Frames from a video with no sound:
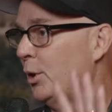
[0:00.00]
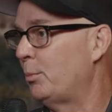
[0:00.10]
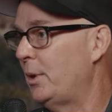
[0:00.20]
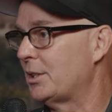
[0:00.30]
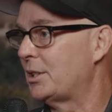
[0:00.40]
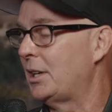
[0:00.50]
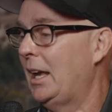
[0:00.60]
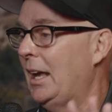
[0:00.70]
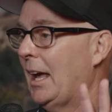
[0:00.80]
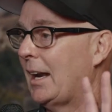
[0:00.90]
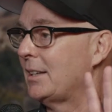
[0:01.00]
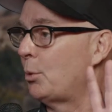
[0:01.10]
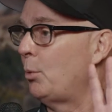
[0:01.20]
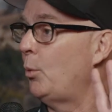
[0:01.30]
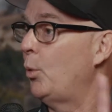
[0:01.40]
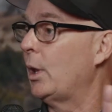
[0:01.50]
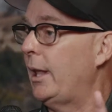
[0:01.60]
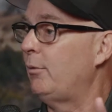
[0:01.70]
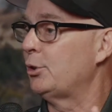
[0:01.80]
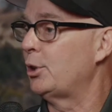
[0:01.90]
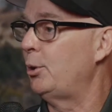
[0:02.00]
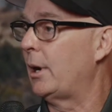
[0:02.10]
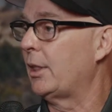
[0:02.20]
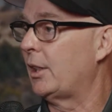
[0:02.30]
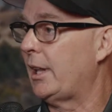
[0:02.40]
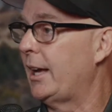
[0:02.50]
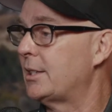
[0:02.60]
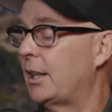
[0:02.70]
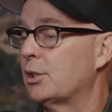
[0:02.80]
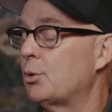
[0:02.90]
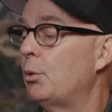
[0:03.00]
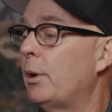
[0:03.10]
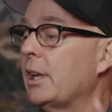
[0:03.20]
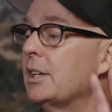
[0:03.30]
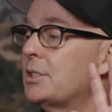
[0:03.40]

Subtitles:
with mist. And I said, well, what levels are you running the lights at? They said, we're running at